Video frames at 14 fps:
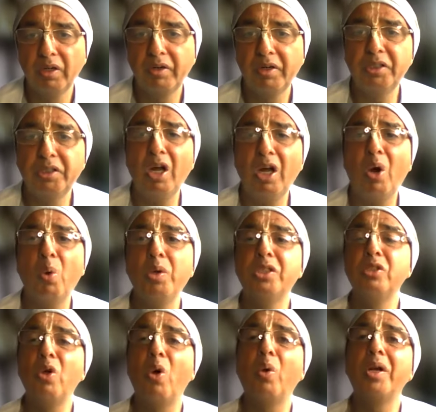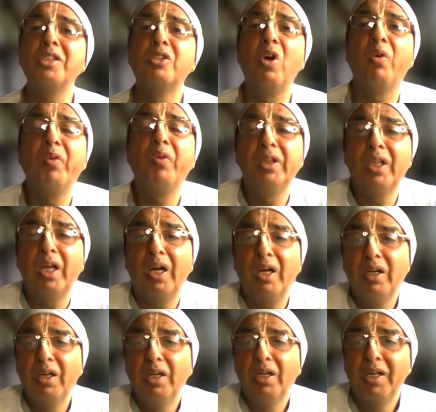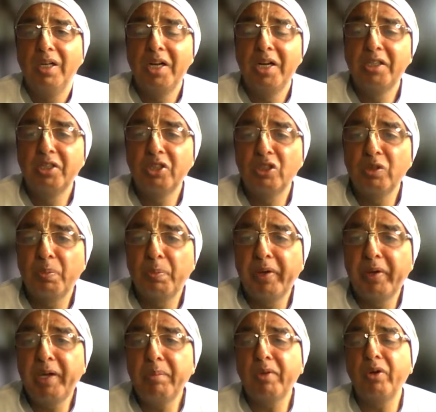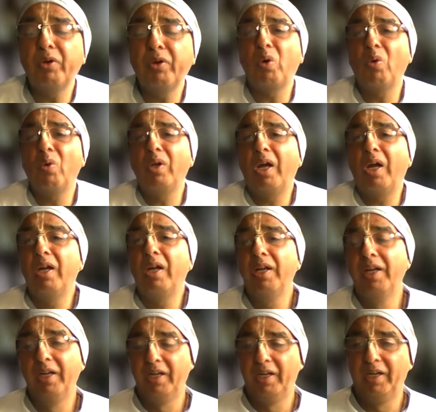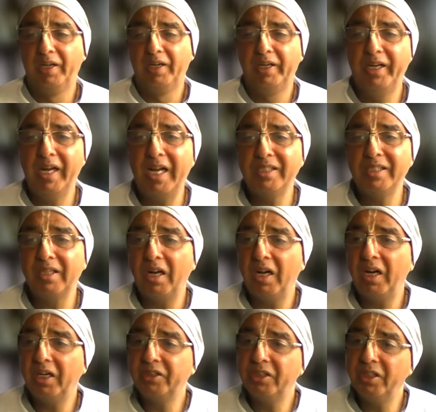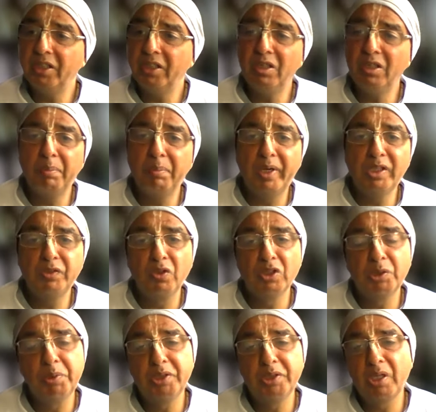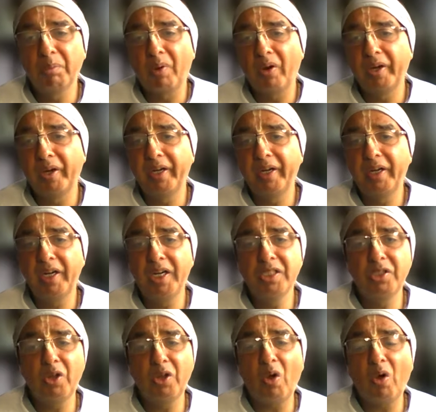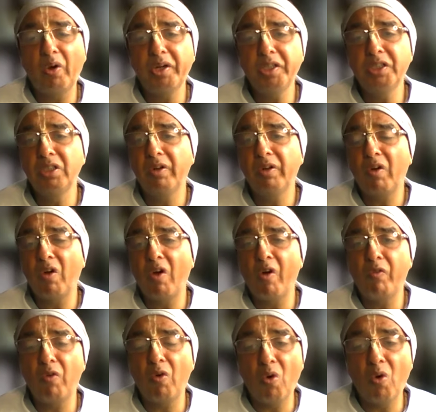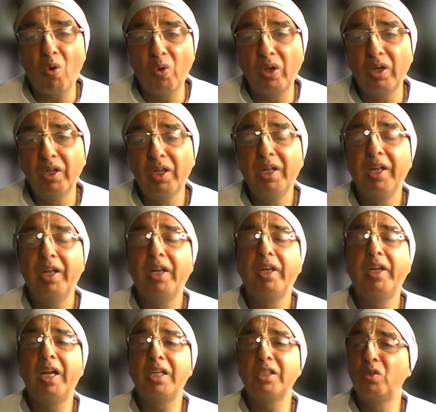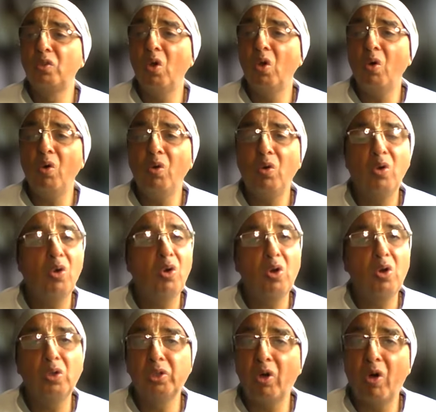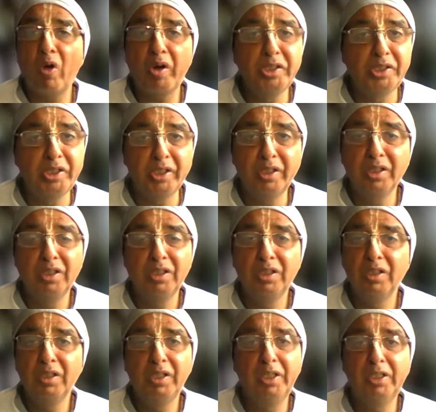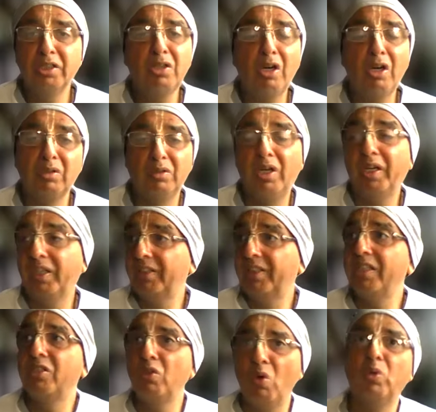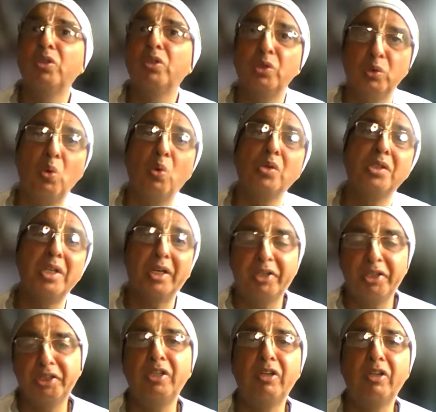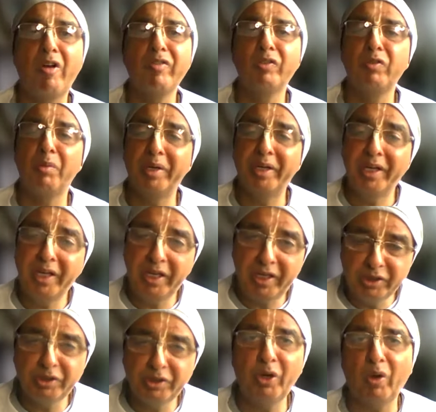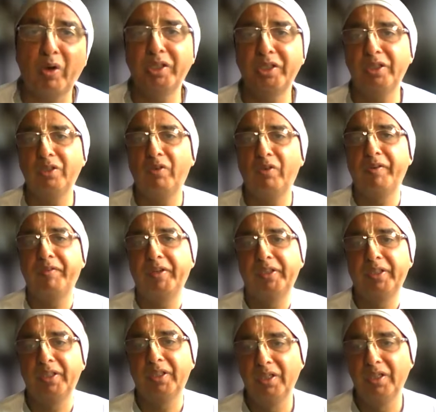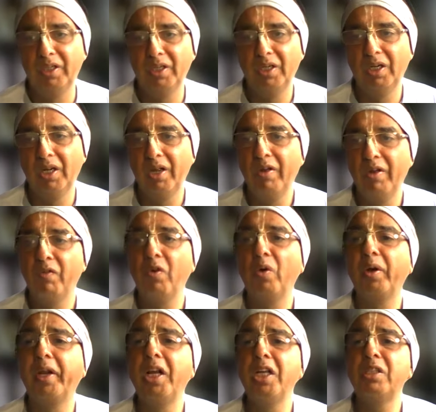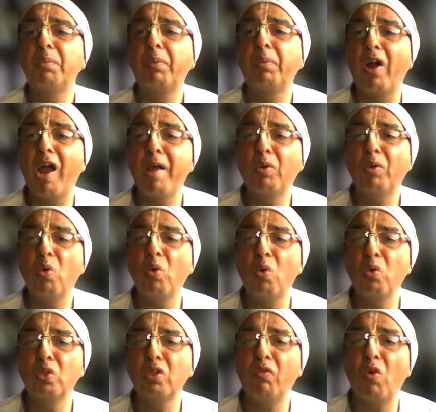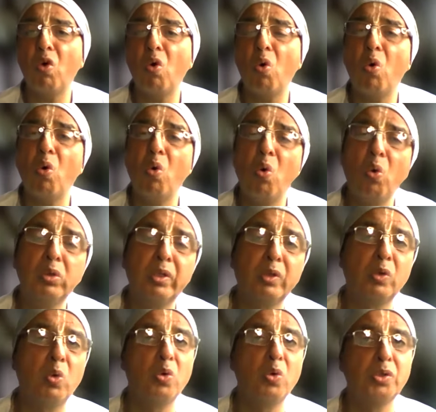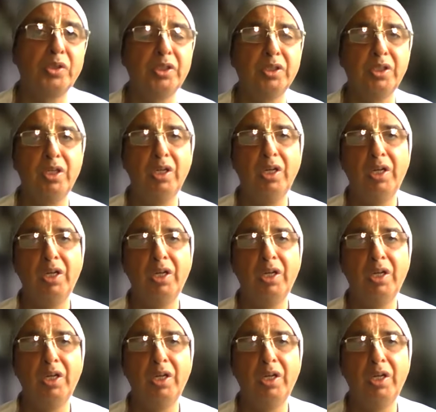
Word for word: Krishna, who is known as Govinda, is the supreme controller he has an eternal, blissful spiritual body. He is the origin of, all. He has no other origin. He does not like, there's no other source that Krishna comes from. He is the origin of everything. For he is the prime cause of all the causes.